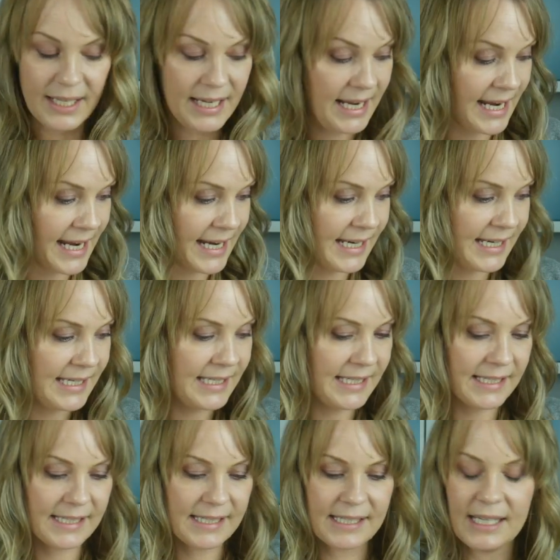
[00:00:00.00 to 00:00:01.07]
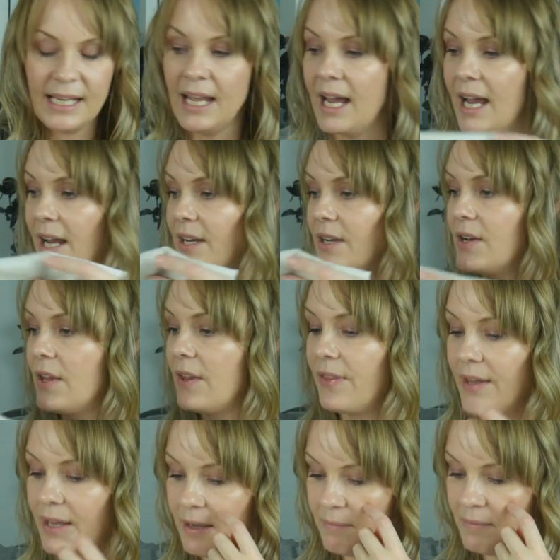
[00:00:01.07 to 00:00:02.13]
is
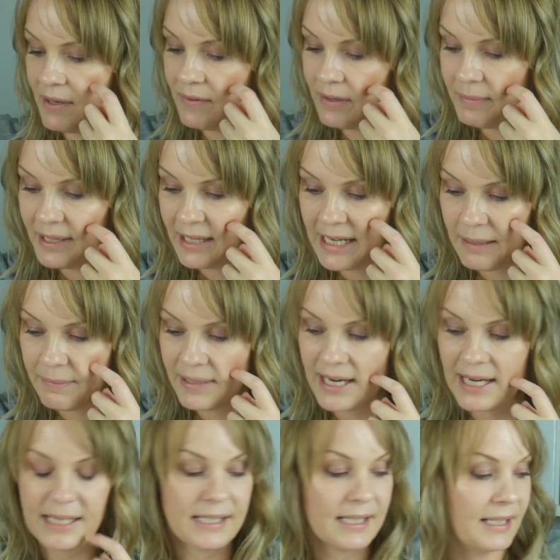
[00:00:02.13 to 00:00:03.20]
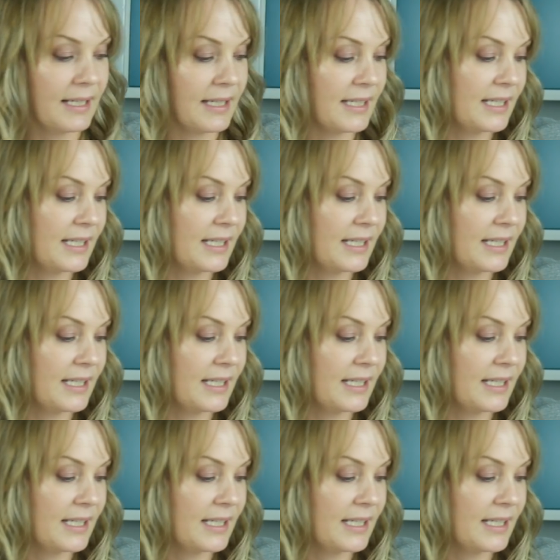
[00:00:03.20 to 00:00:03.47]
another Mirabillia piece, and this